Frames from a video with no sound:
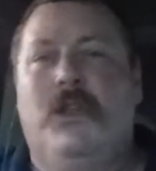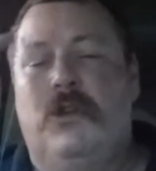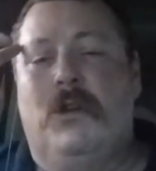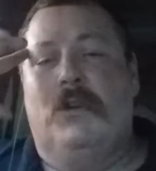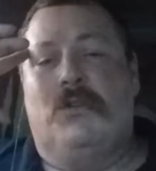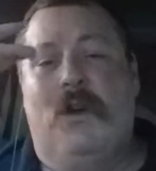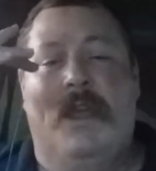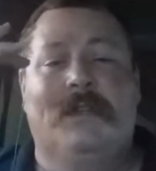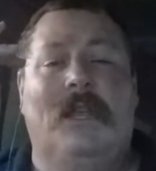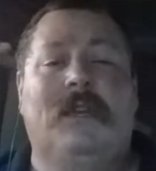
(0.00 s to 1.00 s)
You
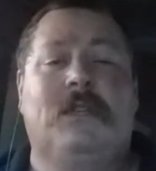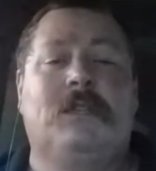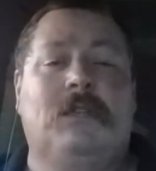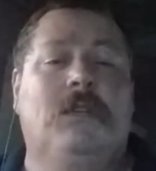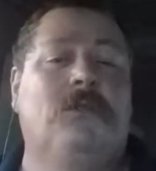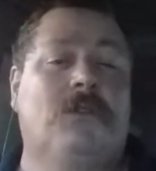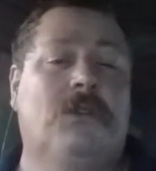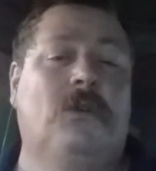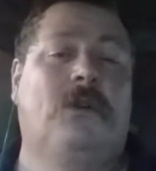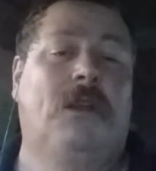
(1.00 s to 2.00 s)
translate this into a
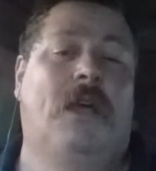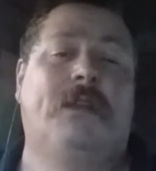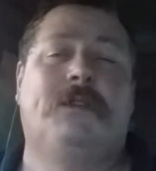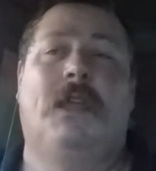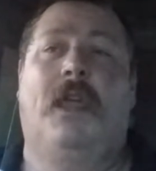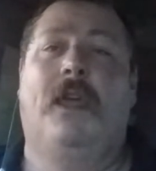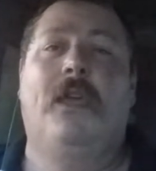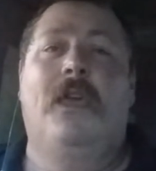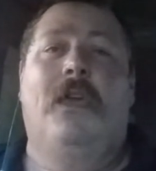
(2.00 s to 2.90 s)
storyline saying,